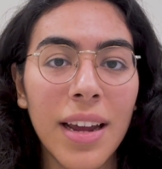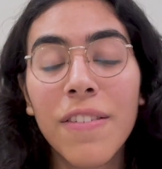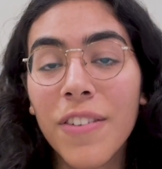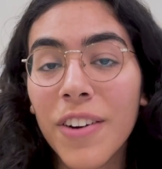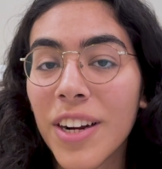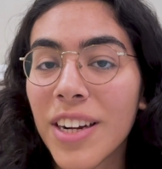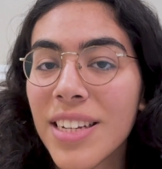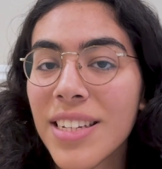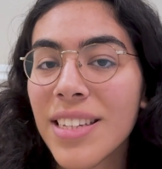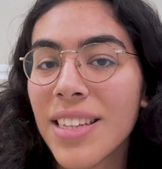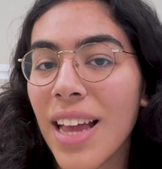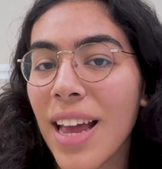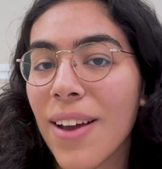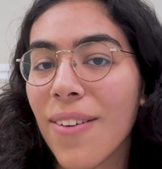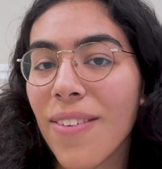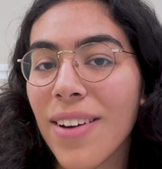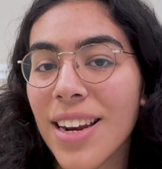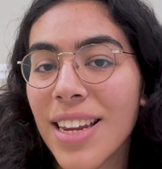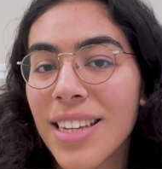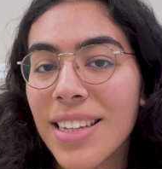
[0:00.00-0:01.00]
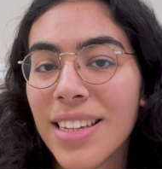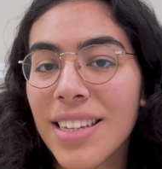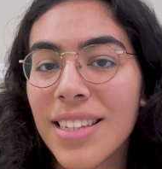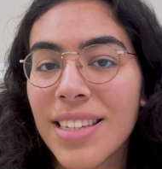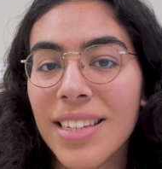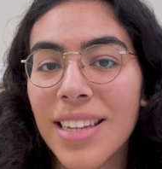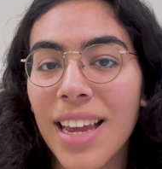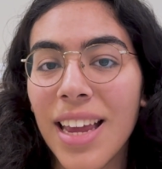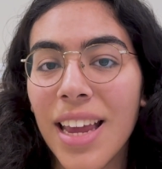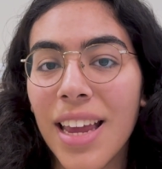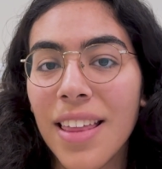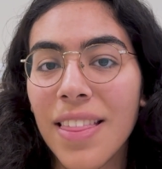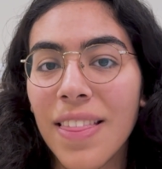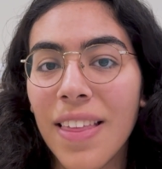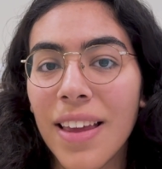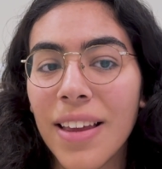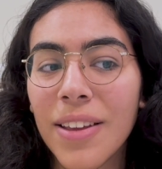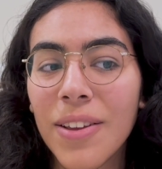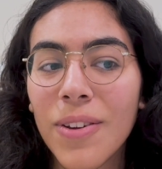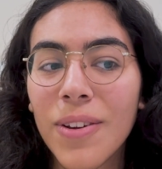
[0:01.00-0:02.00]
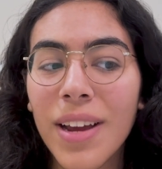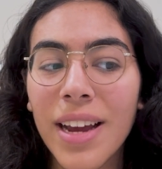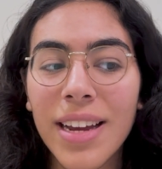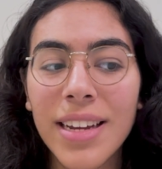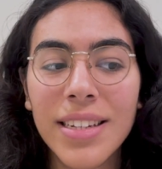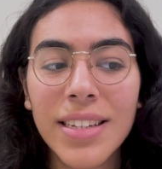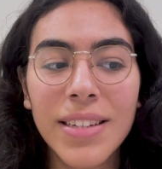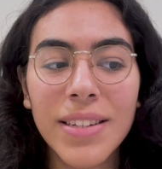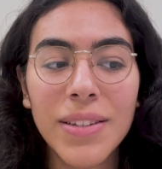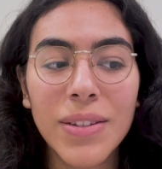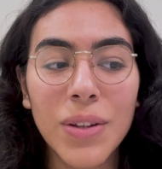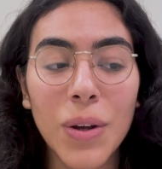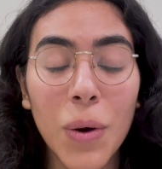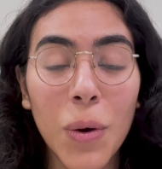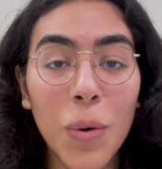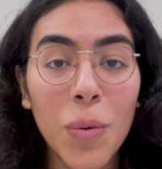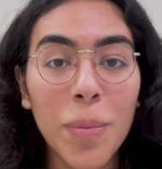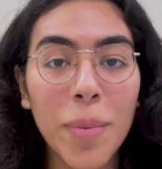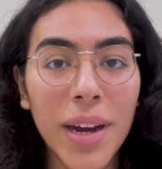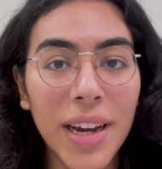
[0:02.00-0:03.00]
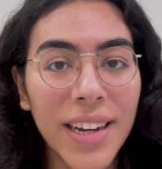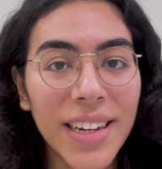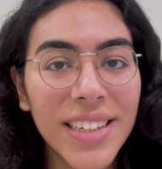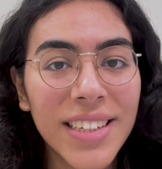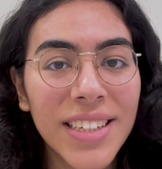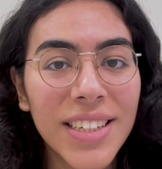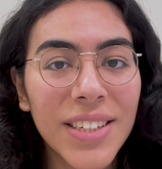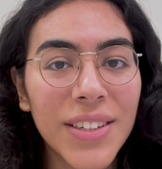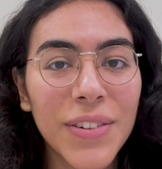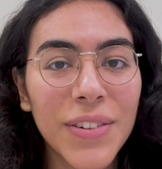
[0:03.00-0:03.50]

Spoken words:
First, I wanted to say thank you guys so much